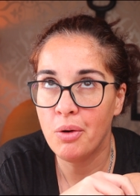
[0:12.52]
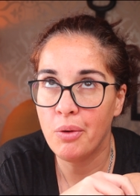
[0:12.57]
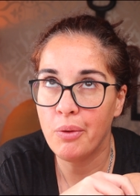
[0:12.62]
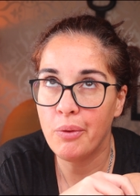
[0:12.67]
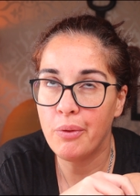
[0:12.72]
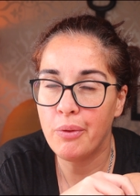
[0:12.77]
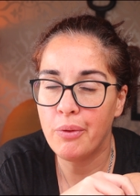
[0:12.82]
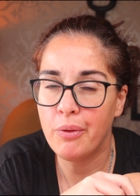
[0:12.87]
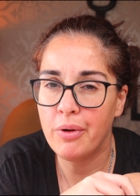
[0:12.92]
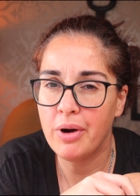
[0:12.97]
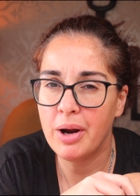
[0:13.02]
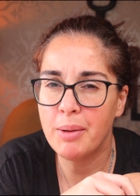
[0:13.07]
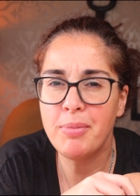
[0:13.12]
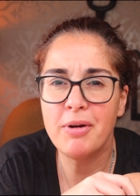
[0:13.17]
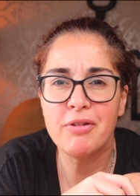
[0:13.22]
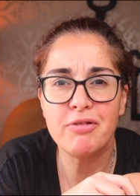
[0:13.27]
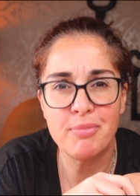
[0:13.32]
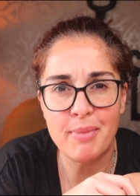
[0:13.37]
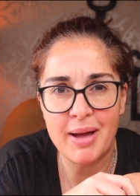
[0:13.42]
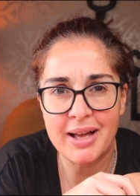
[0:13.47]
or a
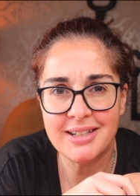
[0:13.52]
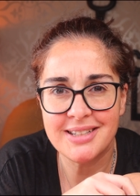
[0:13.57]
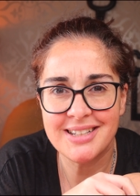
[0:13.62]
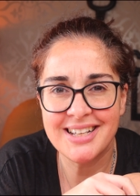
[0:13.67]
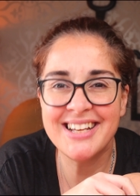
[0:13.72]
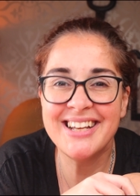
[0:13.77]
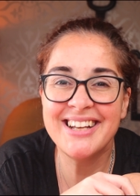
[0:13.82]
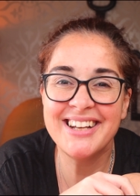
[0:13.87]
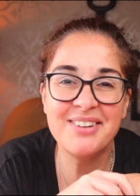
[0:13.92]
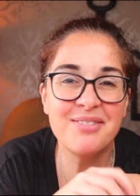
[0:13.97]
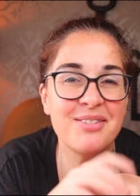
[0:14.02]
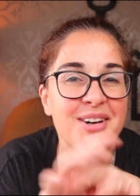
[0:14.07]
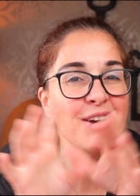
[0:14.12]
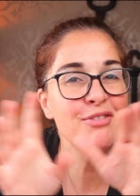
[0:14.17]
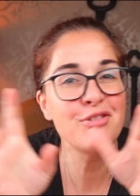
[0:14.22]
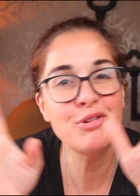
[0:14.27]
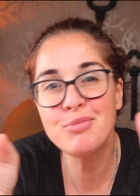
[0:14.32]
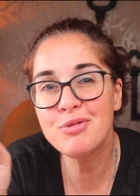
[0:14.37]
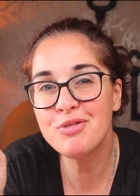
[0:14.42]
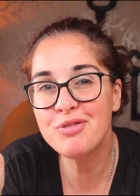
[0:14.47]
puff mat,
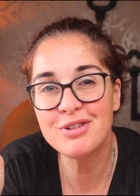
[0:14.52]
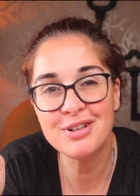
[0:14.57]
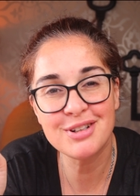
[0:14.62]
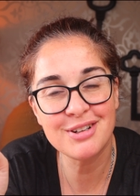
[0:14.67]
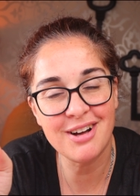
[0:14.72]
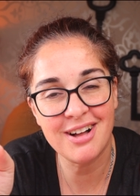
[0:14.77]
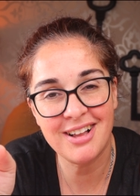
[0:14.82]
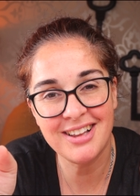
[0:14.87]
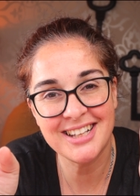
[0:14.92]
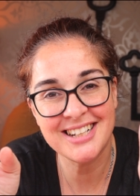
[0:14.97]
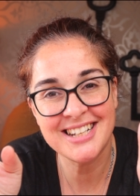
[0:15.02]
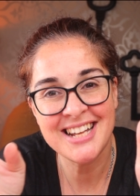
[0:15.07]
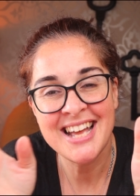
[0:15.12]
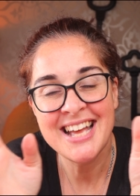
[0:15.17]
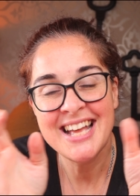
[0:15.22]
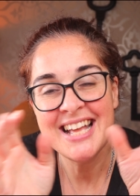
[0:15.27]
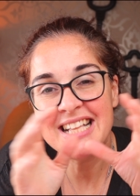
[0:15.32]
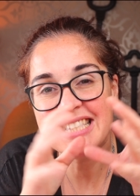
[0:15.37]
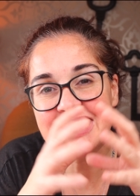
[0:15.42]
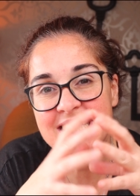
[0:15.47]
whatever you prefer to call it.
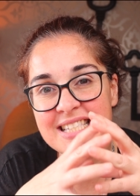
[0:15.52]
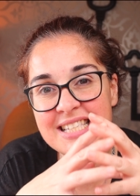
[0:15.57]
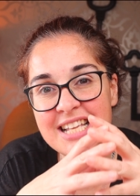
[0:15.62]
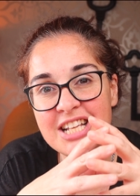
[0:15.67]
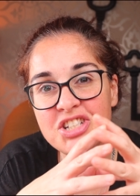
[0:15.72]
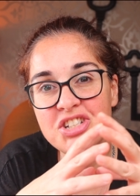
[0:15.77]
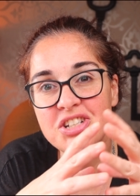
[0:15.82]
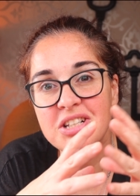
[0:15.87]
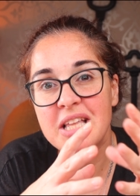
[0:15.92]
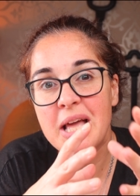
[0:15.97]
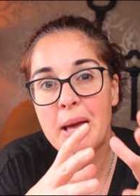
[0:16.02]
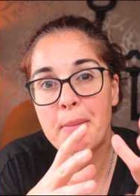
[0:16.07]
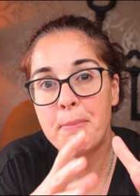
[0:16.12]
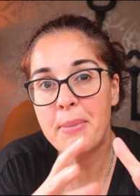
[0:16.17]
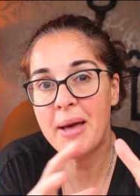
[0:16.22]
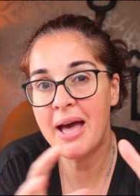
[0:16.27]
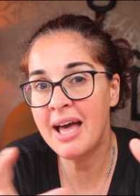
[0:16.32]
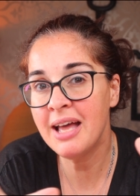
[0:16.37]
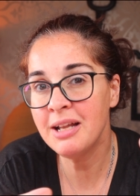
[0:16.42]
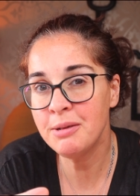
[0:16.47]
It's essentially a
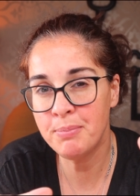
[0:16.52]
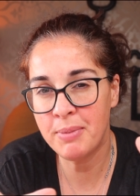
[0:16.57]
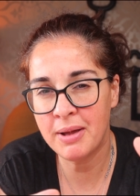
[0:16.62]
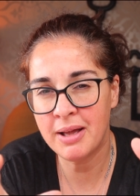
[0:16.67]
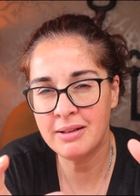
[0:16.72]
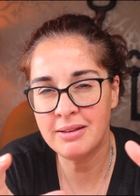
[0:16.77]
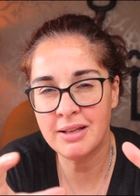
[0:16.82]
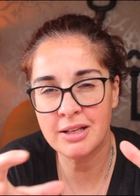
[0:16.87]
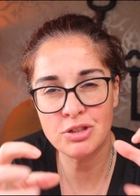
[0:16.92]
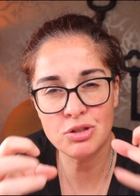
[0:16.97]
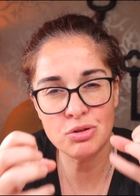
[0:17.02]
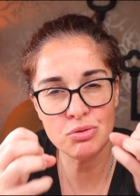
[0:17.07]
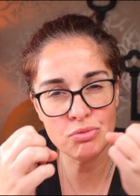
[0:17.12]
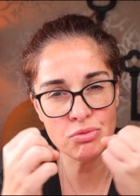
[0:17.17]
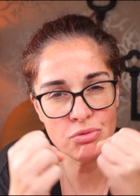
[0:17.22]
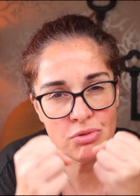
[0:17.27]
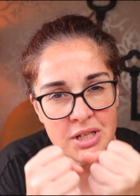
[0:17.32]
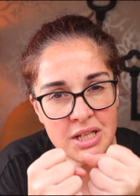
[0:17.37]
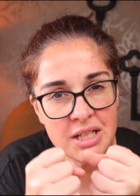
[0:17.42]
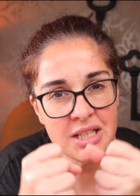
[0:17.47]
pet bed that's
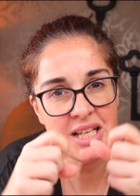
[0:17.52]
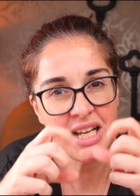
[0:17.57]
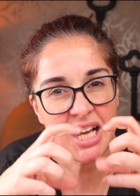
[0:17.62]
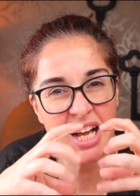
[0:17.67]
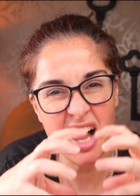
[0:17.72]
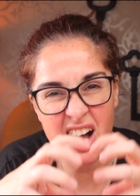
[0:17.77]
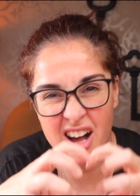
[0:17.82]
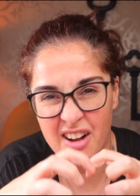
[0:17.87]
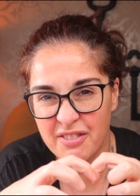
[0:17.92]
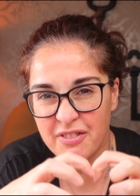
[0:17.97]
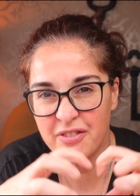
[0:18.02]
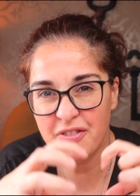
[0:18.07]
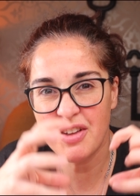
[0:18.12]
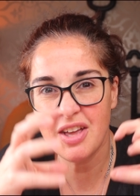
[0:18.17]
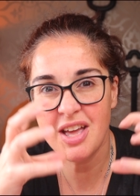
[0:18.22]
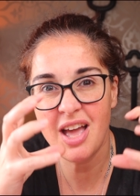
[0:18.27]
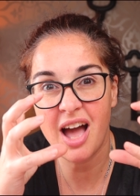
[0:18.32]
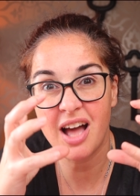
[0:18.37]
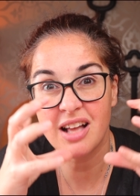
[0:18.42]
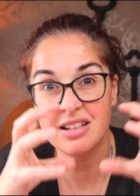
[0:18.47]
really
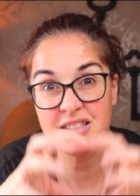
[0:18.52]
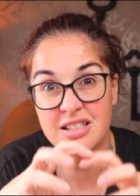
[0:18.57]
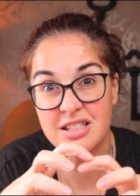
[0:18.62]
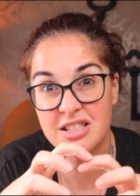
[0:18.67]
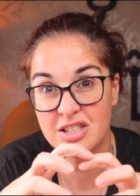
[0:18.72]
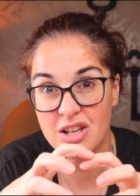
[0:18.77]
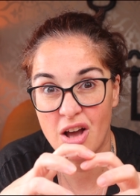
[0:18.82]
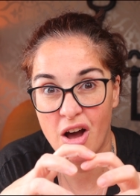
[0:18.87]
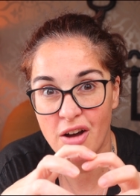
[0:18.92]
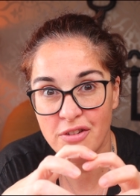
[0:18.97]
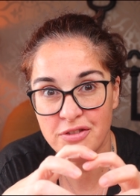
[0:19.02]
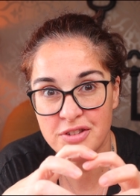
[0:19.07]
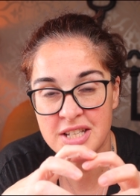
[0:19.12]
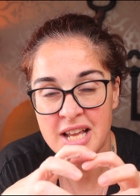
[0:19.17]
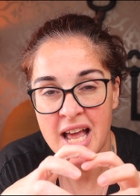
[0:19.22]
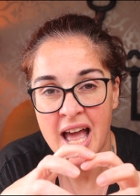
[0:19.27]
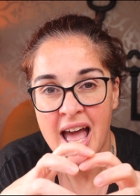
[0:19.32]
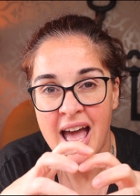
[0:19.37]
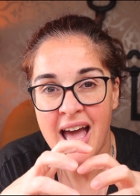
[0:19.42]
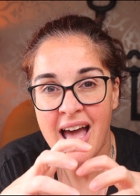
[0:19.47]
comfy and
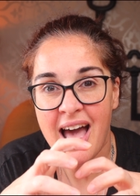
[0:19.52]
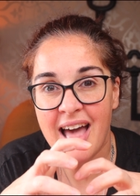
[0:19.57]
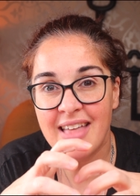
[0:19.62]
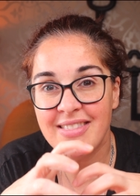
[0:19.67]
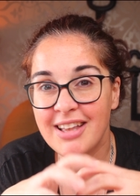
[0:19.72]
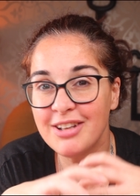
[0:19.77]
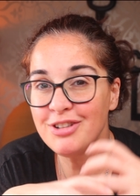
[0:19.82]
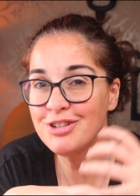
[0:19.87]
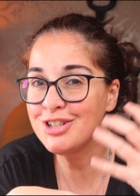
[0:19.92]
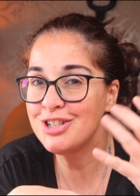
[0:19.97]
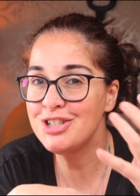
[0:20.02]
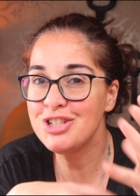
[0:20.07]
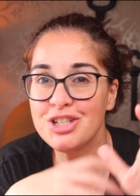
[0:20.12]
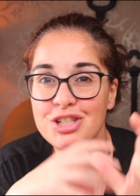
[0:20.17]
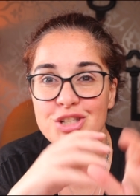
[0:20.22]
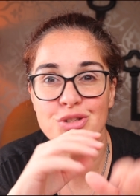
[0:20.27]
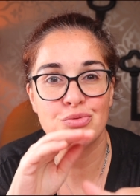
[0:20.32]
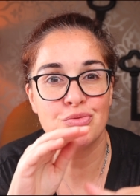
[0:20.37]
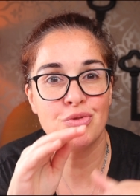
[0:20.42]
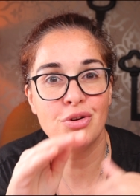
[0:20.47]
soft, and that you can
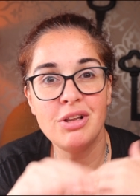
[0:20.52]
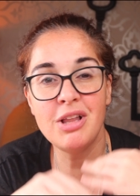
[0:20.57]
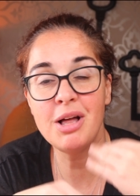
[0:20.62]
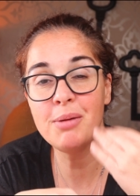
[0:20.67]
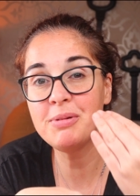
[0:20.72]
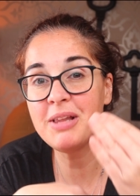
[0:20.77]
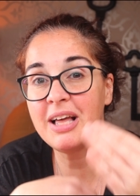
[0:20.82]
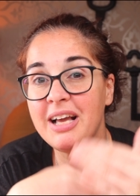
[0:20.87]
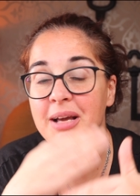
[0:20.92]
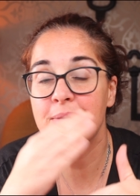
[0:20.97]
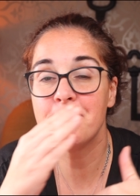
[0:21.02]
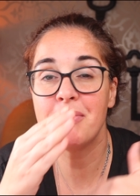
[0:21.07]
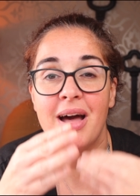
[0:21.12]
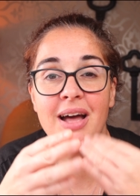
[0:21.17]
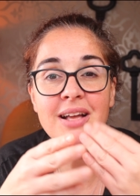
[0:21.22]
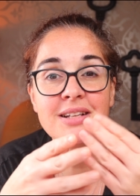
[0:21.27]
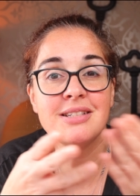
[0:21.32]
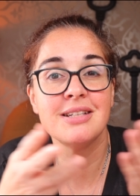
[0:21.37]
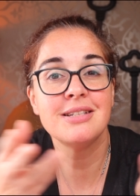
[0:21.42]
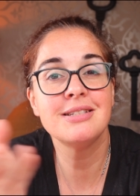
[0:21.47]
just roll up like a
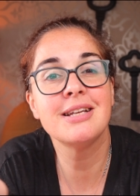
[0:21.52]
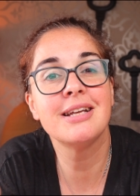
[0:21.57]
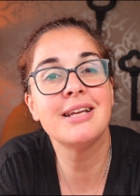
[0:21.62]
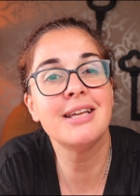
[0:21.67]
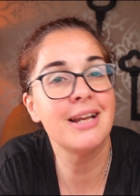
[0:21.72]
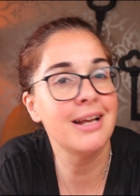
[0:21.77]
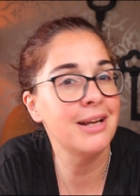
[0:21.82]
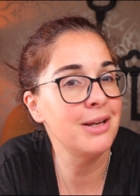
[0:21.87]
mat and take it